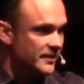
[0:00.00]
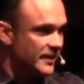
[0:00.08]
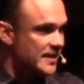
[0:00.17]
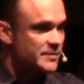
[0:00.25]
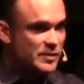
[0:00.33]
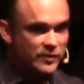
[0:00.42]

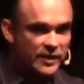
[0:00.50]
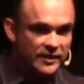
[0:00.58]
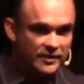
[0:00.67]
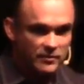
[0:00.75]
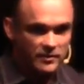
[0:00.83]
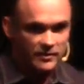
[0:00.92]
is
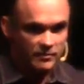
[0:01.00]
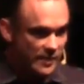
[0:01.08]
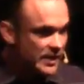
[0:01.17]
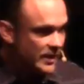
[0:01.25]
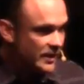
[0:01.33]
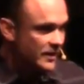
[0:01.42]
between
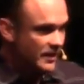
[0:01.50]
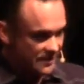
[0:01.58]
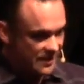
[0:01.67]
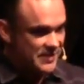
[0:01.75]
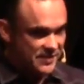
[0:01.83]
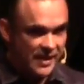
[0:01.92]
me,
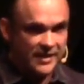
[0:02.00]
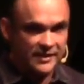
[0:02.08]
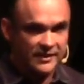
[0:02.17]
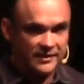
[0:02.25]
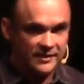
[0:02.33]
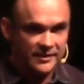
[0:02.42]
because I signed
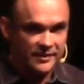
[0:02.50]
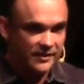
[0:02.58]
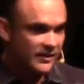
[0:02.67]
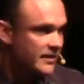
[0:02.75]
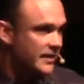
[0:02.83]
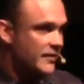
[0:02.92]
it,
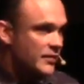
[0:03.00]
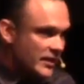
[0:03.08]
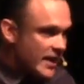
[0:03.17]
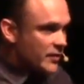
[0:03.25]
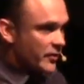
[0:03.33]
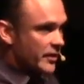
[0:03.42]
and the
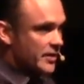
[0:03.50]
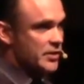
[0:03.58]
landlord.